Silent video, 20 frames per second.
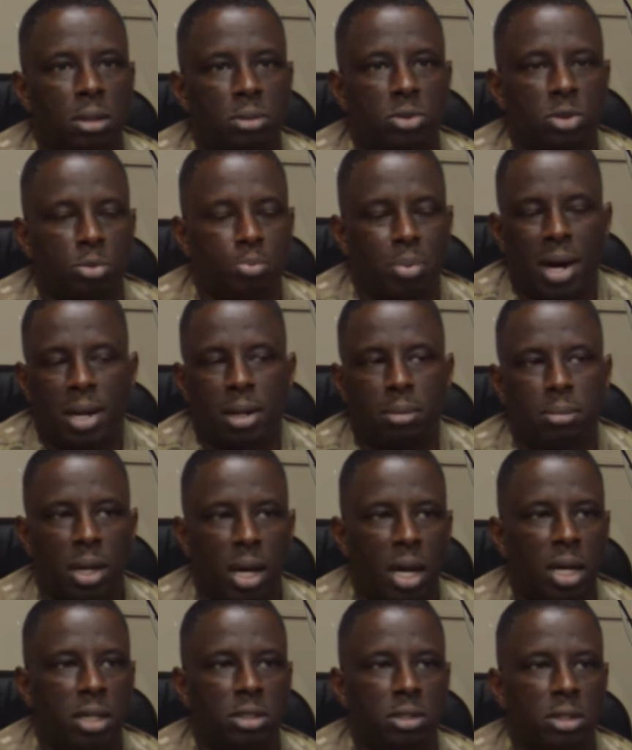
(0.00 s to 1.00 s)
so bottom
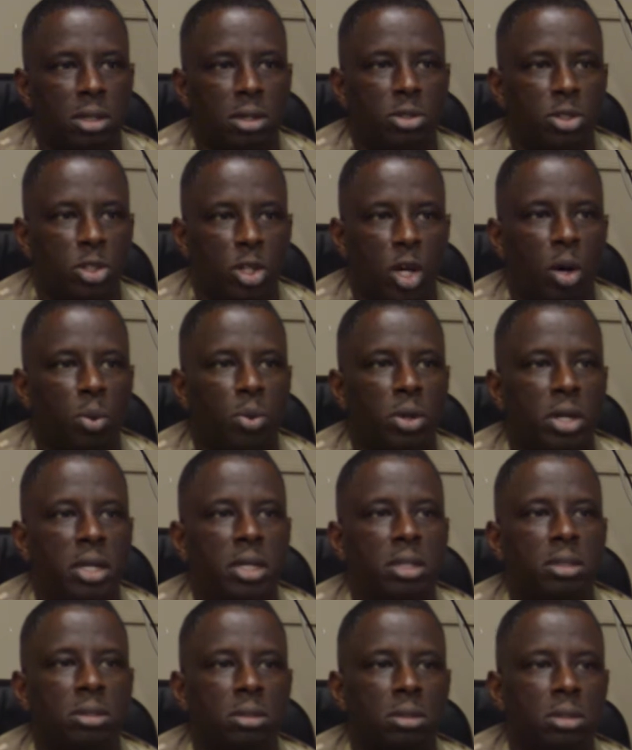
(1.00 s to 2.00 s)
line, you know, you go
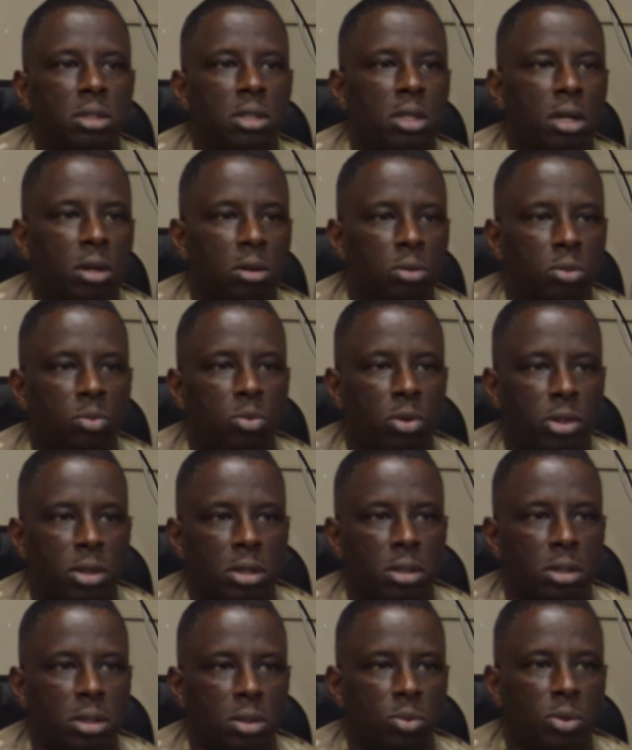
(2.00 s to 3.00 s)
in, you know, with
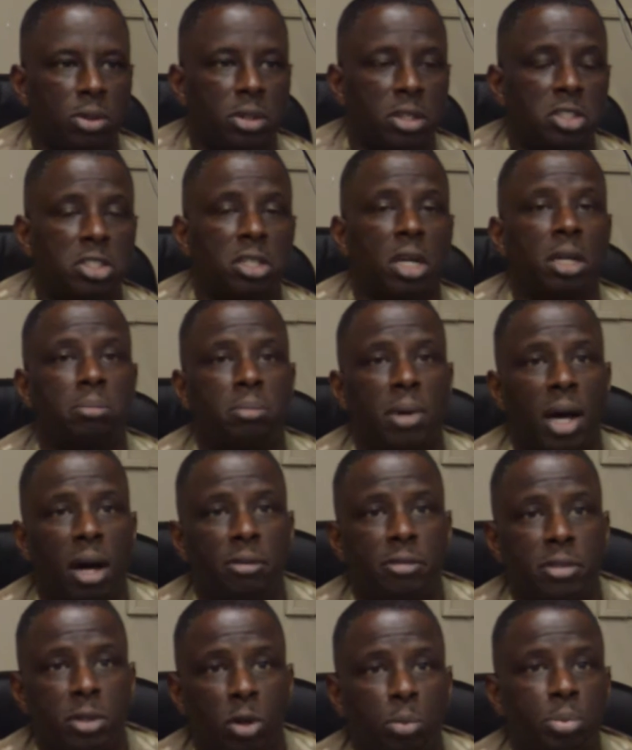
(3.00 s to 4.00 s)
a with a shut
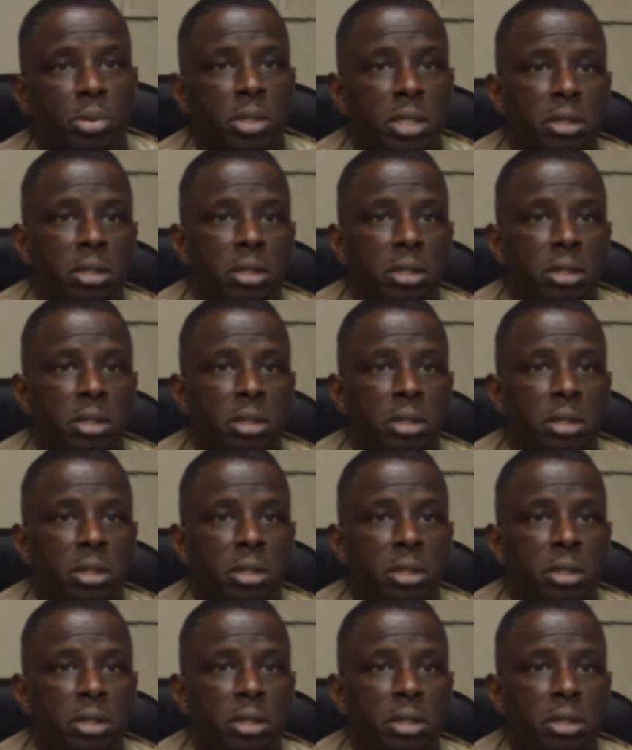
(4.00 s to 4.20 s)
mouth and open